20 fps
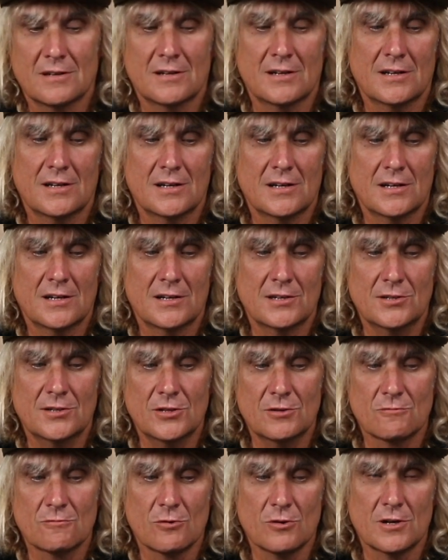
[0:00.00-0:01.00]

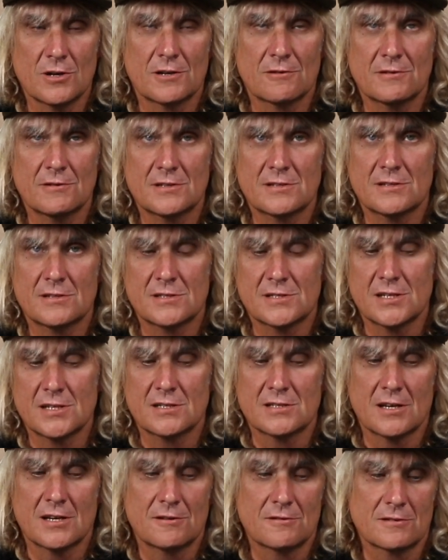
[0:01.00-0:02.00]
new rider into the
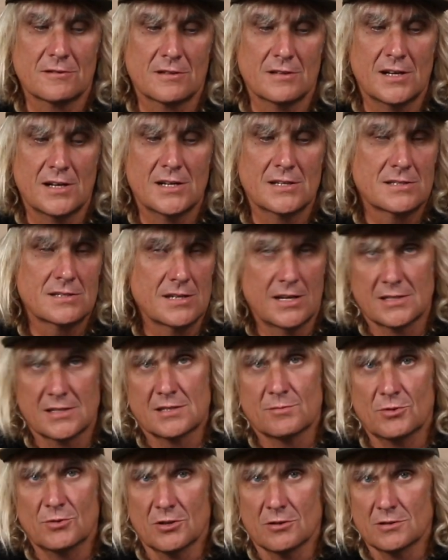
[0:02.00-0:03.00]
600 class
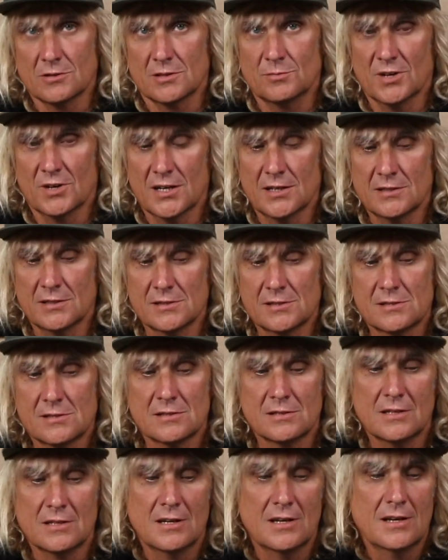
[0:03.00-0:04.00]
has to be Ollie Bayliss.